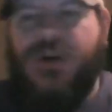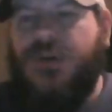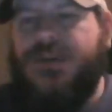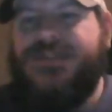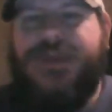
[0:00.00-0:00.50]
go
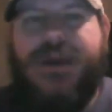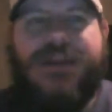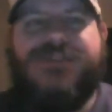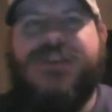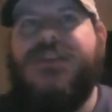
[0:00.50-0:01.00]
on his
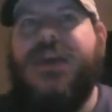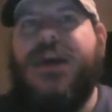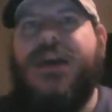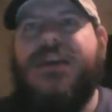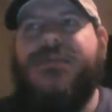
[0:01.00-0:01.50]
page
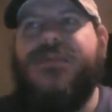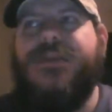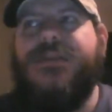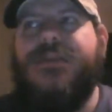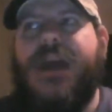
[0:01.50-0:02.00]
today,
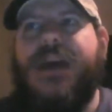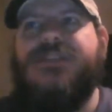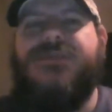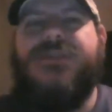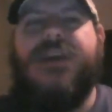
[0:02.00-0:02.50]
but as
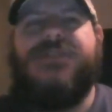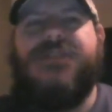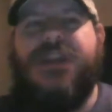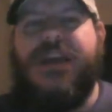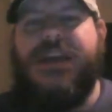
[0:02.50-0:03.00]
of
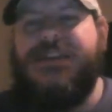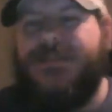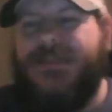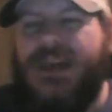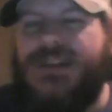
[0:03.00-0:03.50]
yesterday, he's
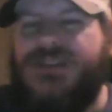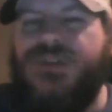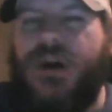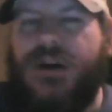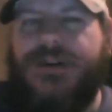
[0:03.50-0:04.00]
up to like
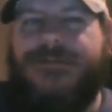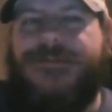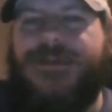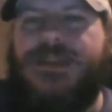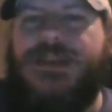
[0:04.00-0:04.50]

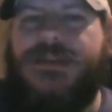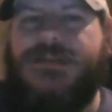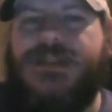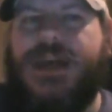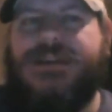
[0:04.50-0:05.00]
250
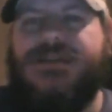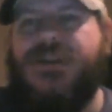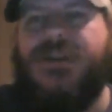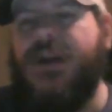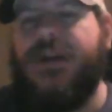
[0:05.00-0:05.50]
likes
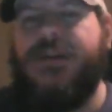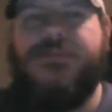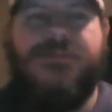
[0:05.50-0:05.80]
already.